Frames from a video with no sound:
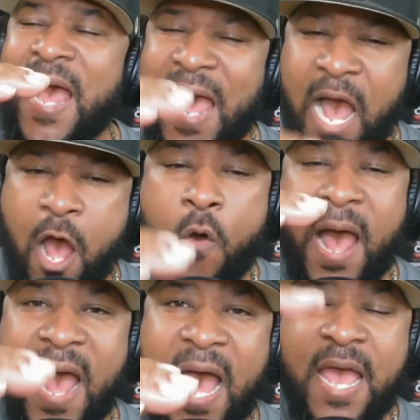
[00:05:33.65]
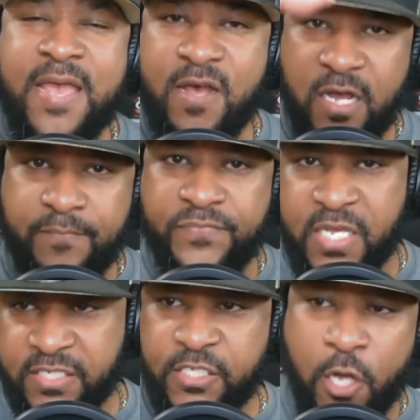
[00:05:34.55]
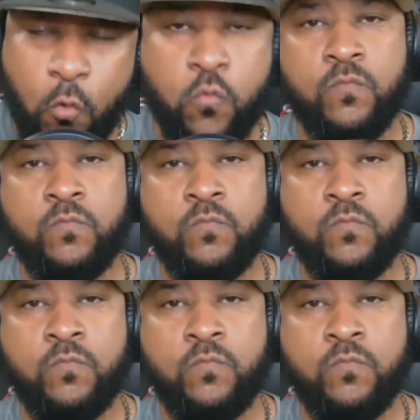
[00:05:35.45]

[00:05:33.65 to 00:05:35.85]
how high up does it go?